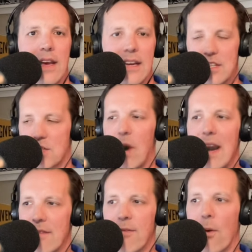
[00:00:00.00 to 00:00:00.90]
is
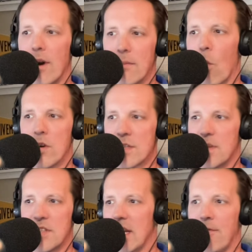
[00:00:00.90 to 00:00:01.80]
ready for it, more
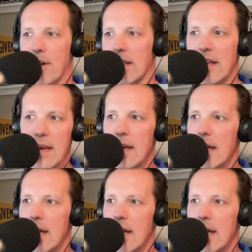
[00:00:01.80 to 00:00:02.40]
specifically.